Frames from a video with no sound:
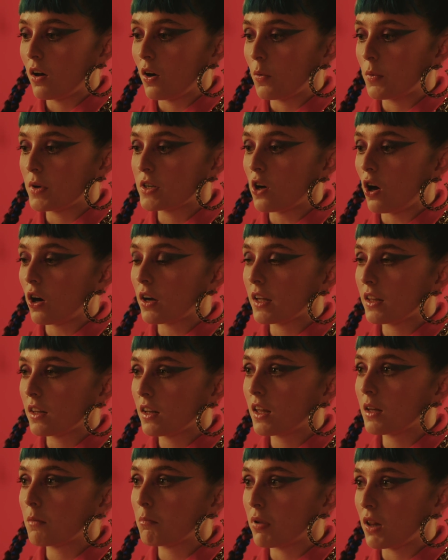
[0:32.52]
Are we
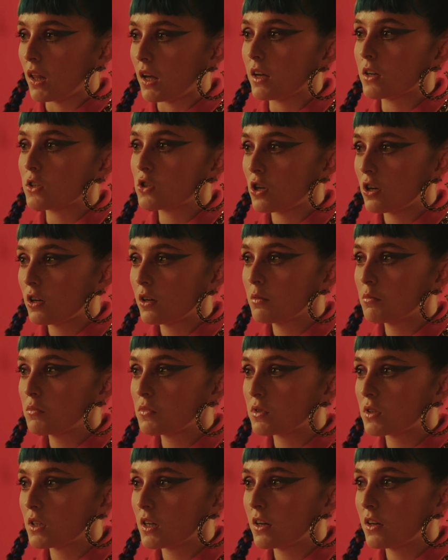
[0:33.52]
talking like plant
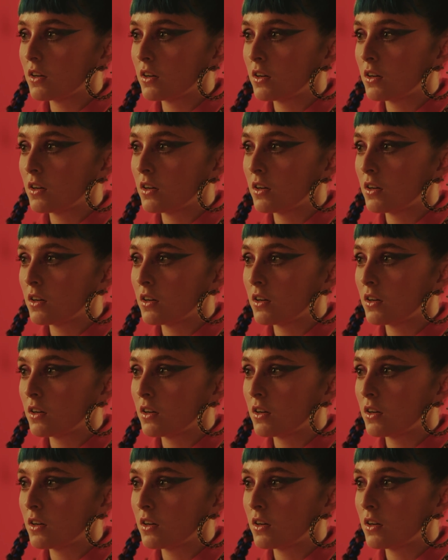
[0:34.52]
terms?